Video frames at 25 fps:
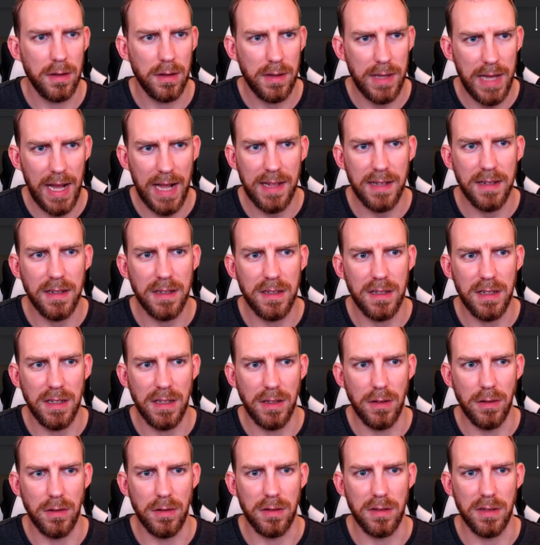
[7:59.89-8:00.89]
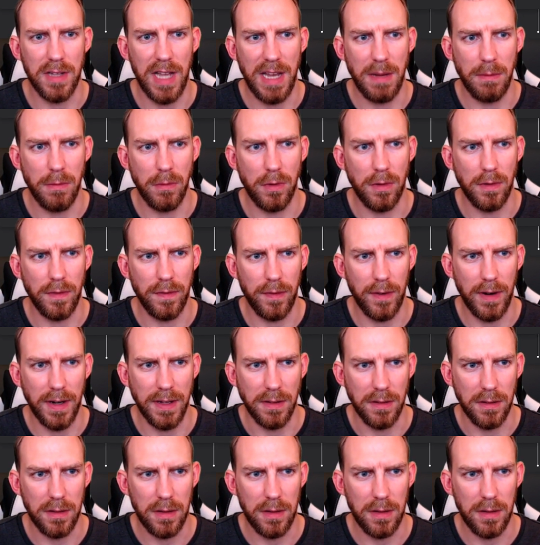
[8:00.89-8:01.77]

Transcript: Galaxy username or friend.